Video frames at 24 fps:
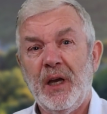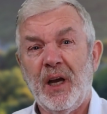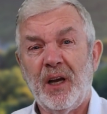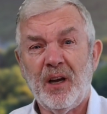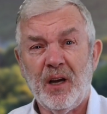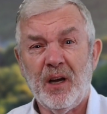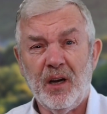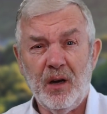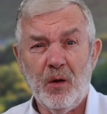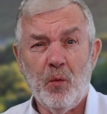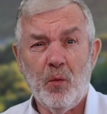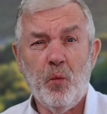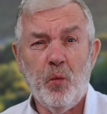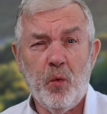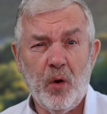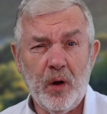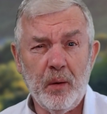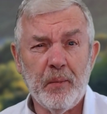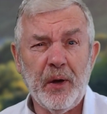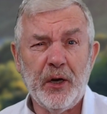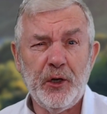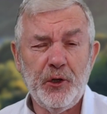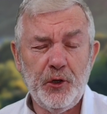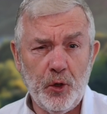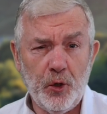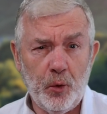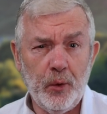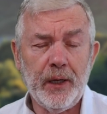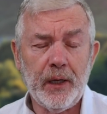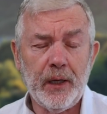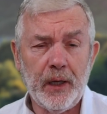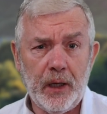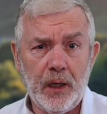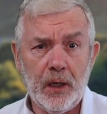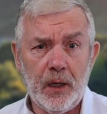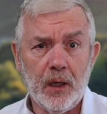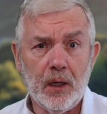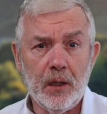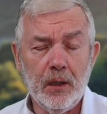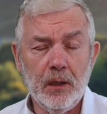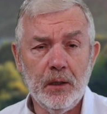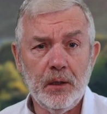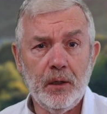and kind of what am I doing here?